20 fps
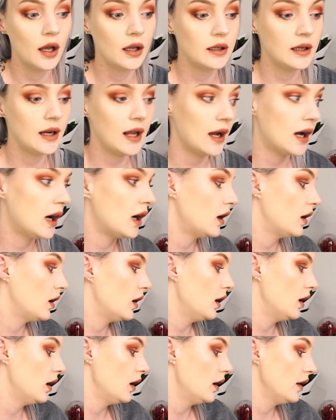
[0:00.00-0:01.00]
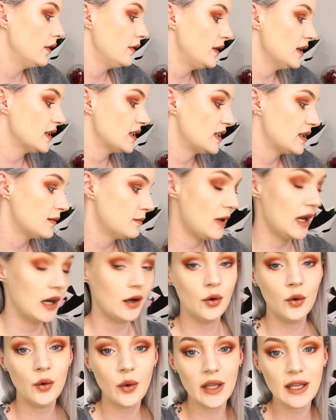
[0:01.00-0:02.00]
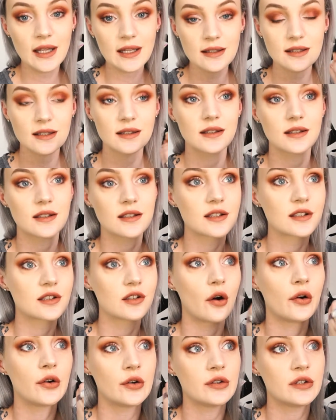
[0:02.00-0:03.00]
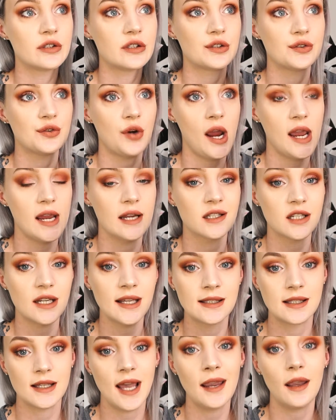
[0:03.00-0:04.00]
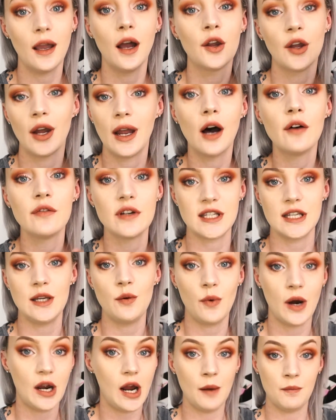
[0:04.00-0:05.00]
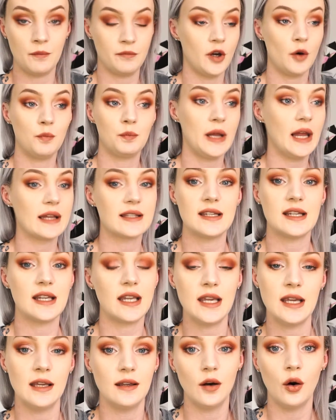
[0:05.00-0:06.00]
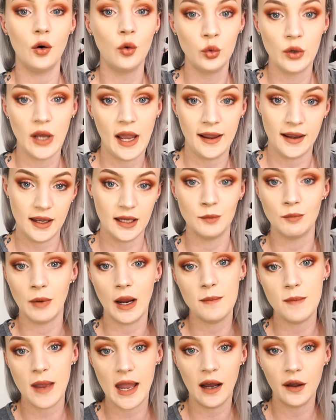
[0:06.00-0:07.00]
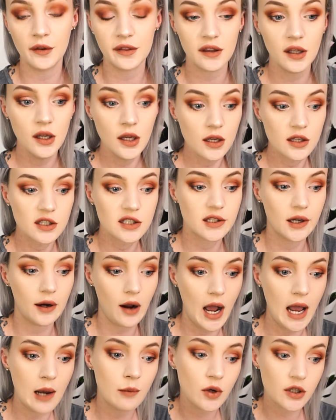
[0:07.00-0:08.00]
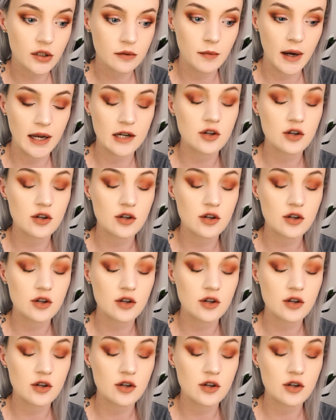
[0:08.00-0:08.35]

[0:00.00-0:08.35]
Now, the smell is so strange. It's like, okay, obviously I've got plastic all day in my mouth. So I brush